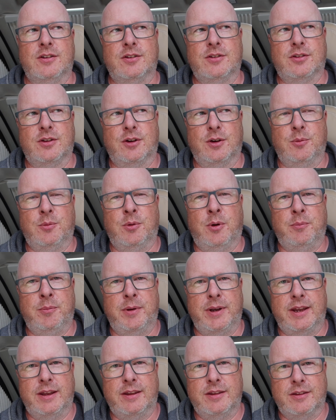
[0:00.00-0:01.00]
So 1
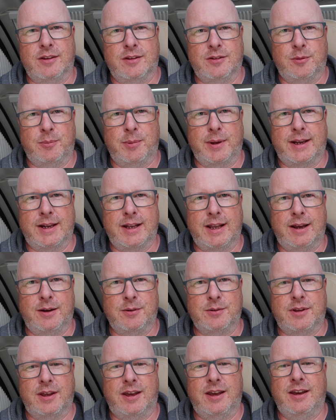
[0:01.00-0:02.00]
minute there's a big
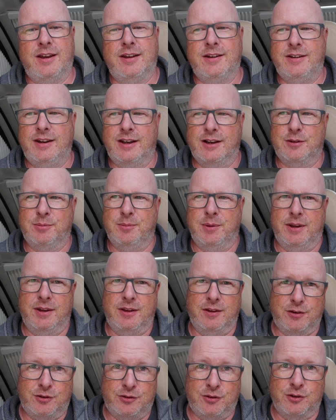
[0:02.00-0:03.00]
cloud there, next
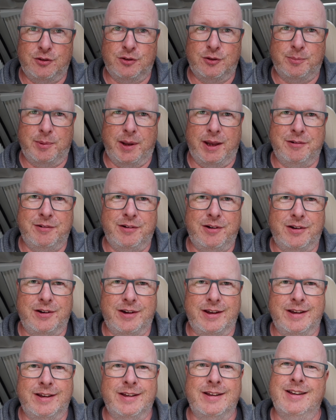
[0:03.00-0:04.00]
minute the sun's blaring on
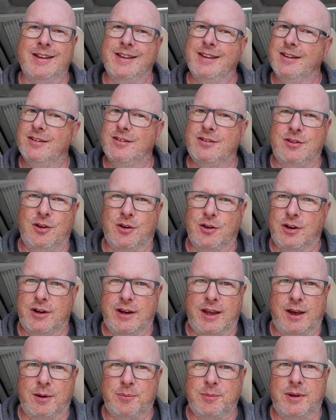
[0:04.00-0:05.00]
it. That's not going
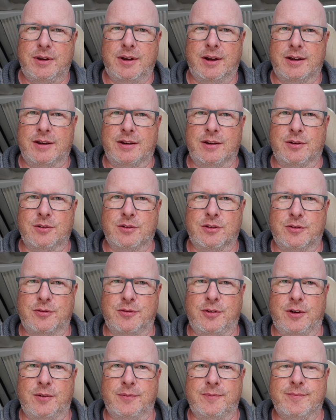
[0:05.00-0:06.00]
to help you diagnose the
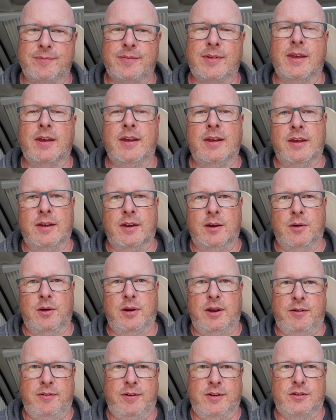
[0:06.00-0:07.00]
fault.
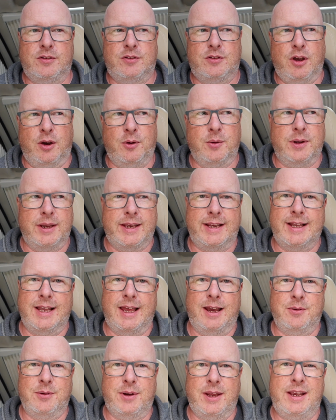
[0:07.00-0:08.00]
If it's totally
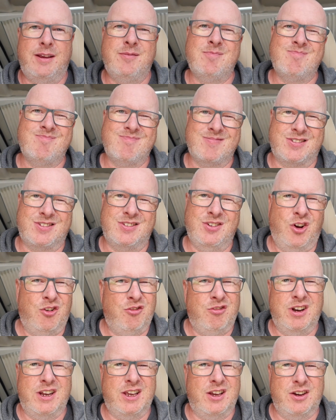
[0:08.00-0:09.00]
cloudy, it's
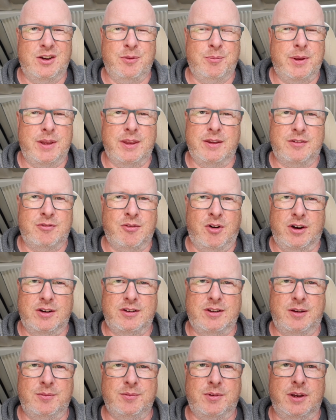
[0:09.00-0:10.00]
not really going to be the right
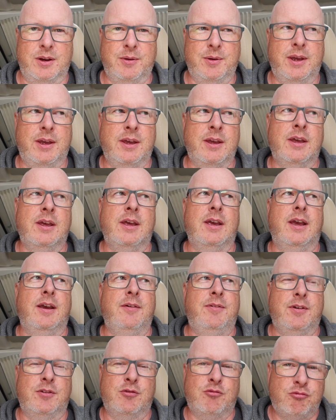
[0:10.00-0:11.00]
time to do it.
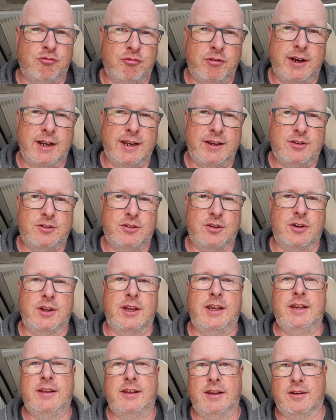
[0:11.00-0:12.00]
If it's really
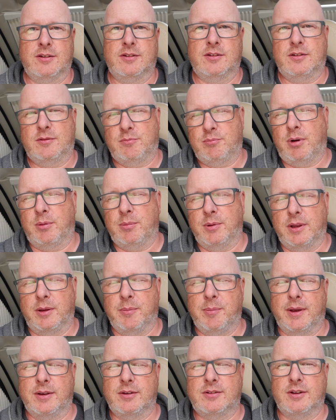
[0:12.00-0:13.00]
sunny, that's probably
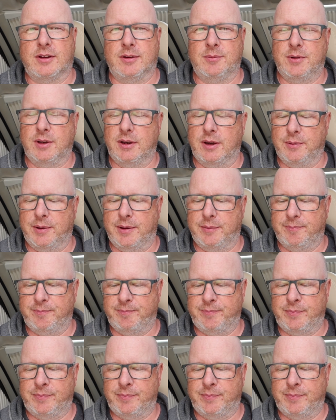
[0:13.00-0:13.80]
the best time to do it.